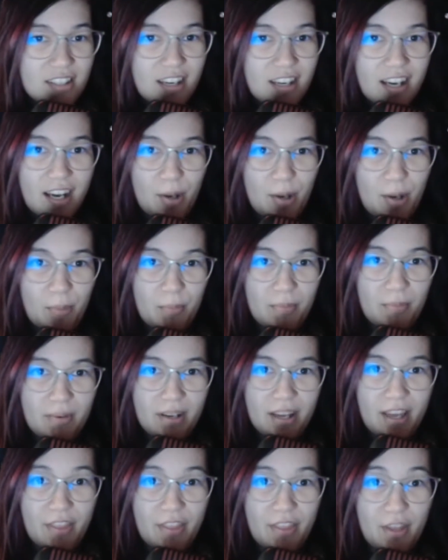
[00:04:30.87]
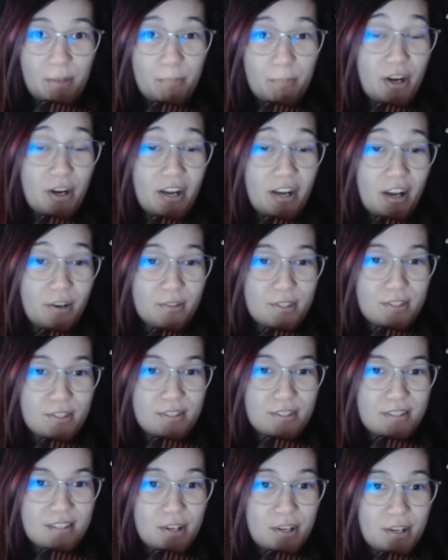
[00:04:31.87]
I think
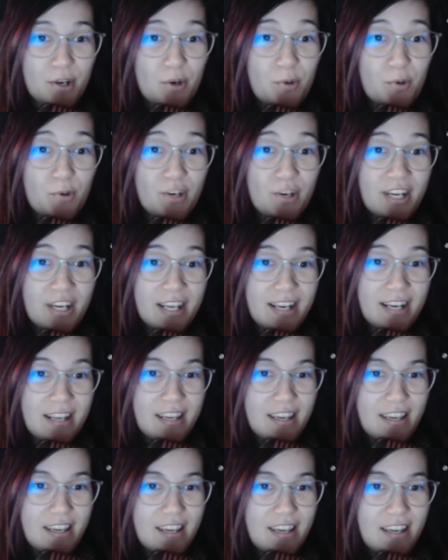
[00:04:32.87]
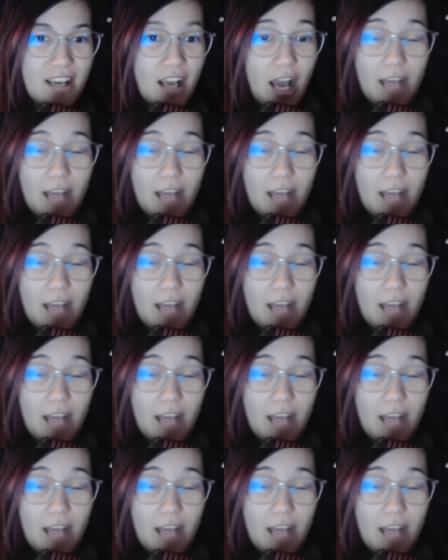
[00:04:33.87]
burnout's really,